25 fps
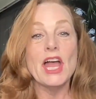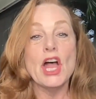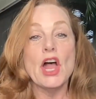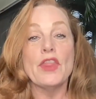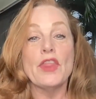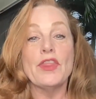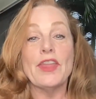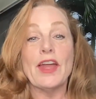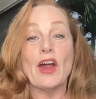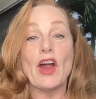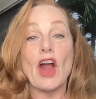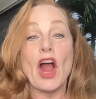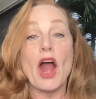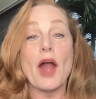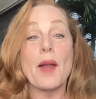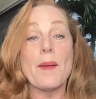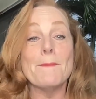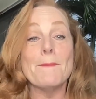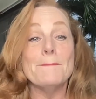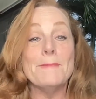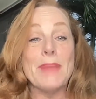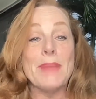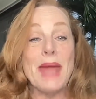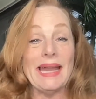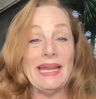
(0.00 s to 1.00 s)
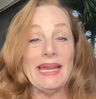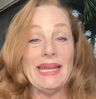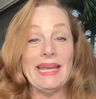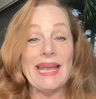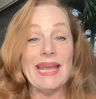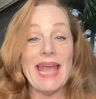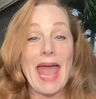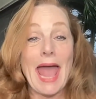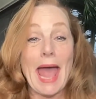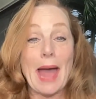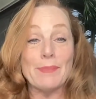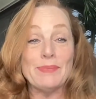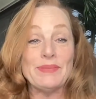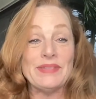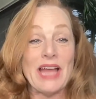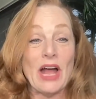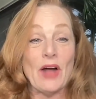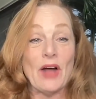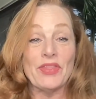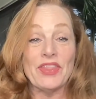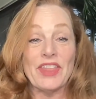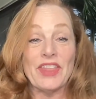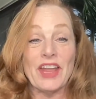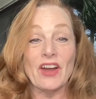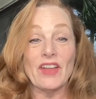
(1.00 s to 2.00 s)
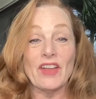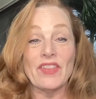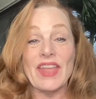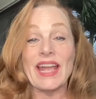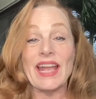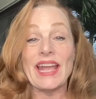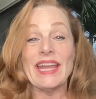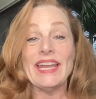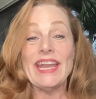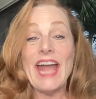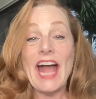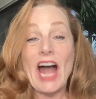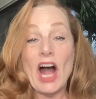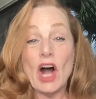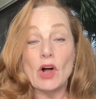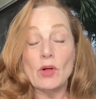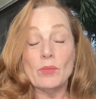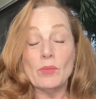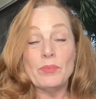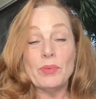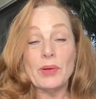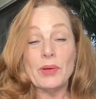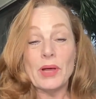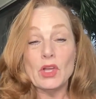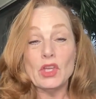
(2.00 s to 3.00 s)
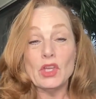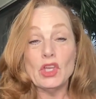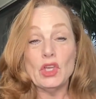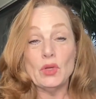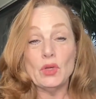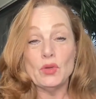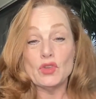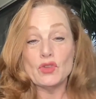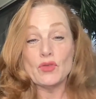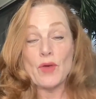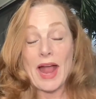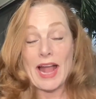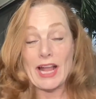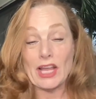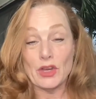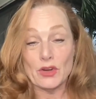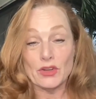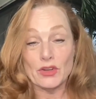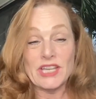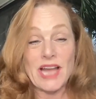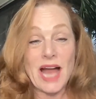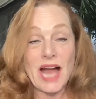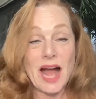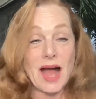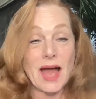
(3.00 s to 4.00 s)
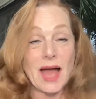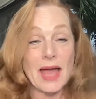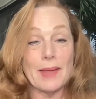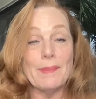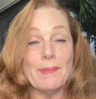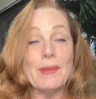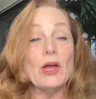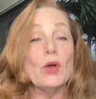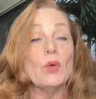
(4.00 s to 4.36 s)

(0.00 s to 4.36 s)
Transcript: There are many apps out there that can help you track your time.